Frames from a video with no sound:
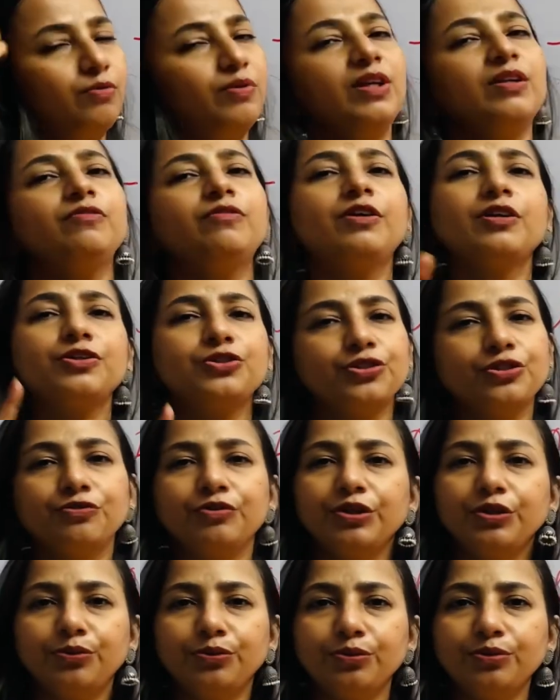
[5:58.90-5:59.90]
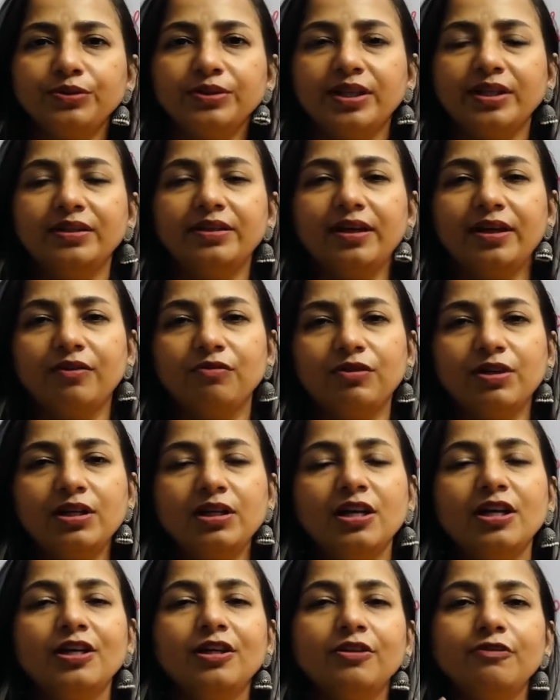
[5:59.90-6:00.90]
one function we know that they will
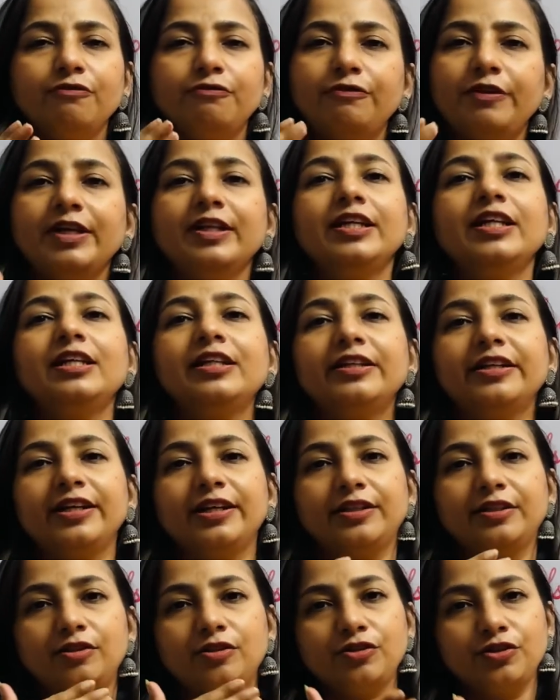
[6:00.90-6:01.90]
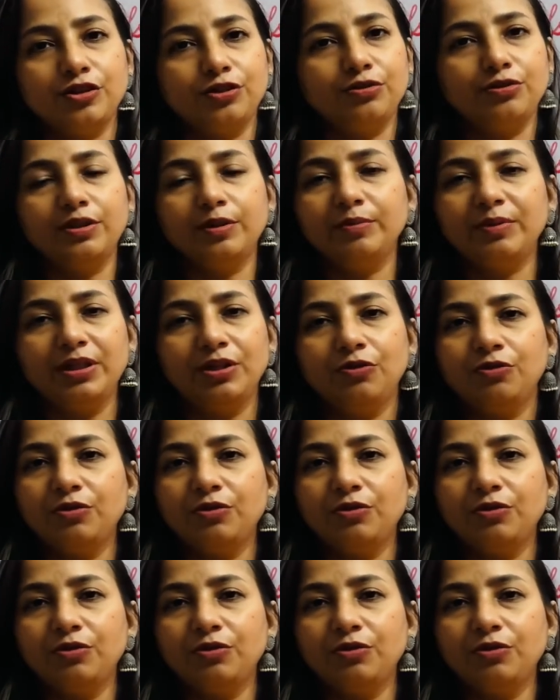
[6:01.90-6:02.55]
funnel the energy to the main